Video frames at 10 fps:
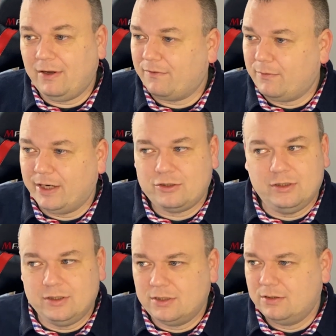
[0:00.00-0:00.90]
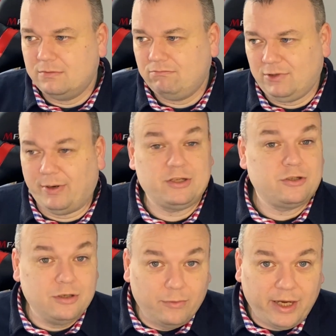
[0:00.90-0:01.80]
have questions,
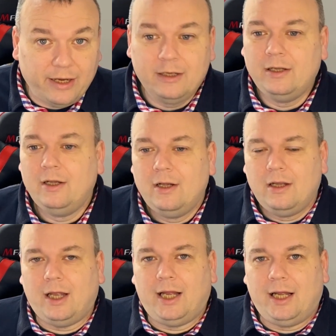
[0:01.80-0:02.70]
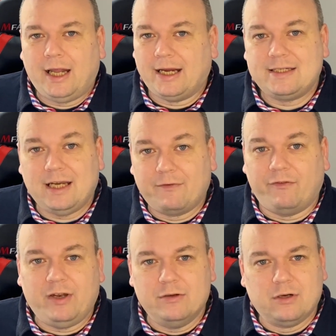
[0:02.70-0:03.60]
question away. Like I say, I've got
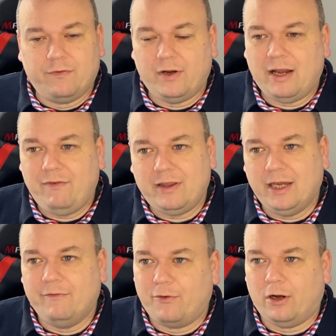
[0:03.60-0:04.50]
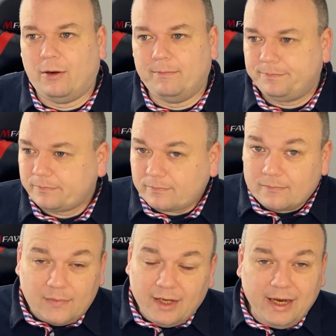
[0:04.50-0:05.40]
videos covering everything from
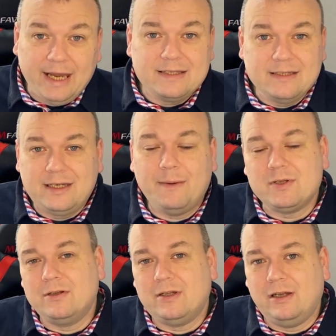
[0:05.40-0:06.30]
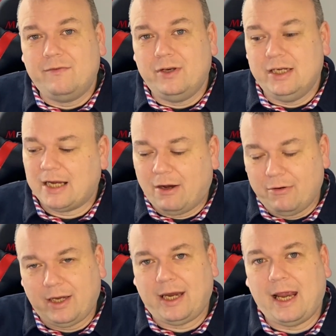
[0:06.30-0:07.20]
hints and tips on deliveries, how
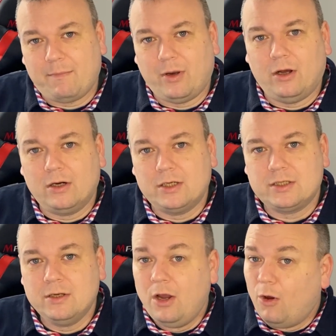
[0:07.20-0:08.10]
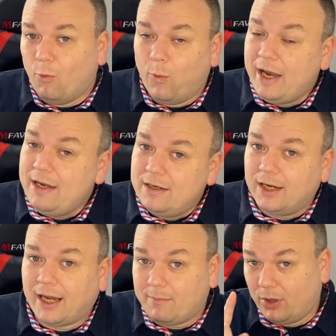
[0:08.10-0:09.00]
to get blocks, when to
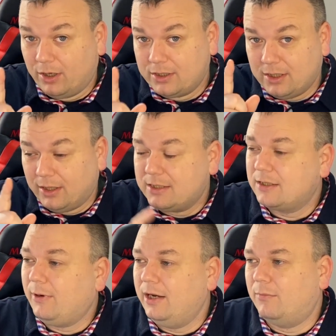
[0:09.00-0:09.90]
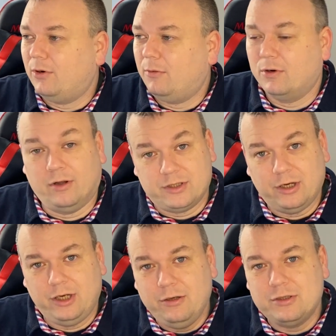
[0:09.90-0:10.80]
get blocks. Now that's quite an important one, or it
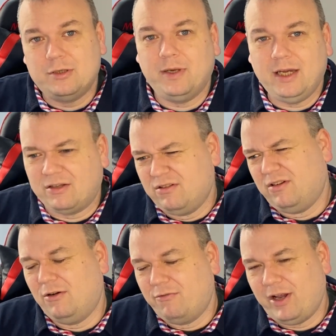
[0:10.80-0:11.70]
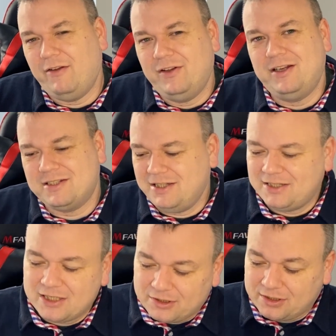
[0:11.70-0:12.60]
certainly used to be. I don't know how relevant it is these
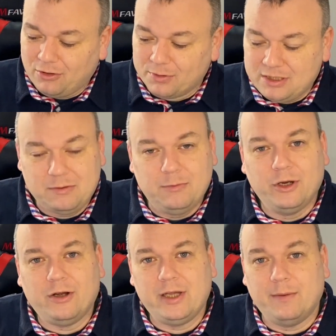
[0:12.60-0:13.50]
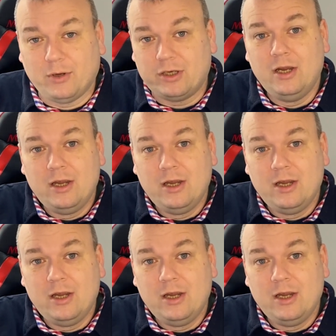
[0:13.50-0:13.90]
days because there always seems to be work on there, but